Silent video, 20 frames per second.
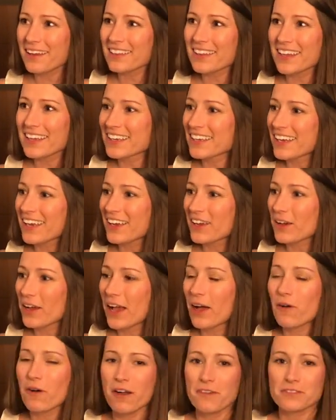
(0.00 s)
Like,
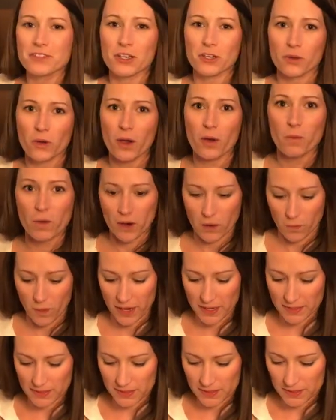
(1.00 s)
how often do I wear
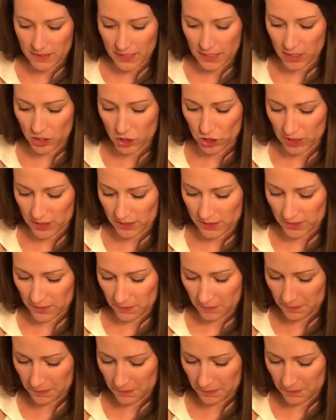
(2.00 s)
white skinny jeans?